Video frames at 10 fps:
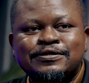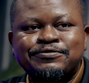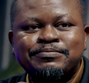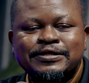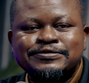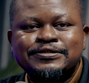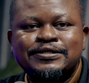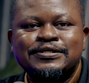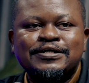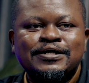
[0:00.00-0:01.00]
A
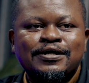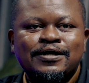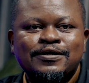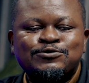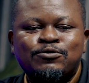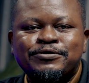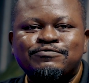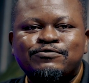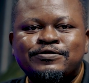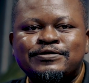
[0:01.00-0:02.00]
reminder, and the topic
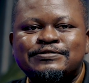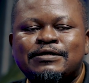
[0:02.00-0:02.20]
for this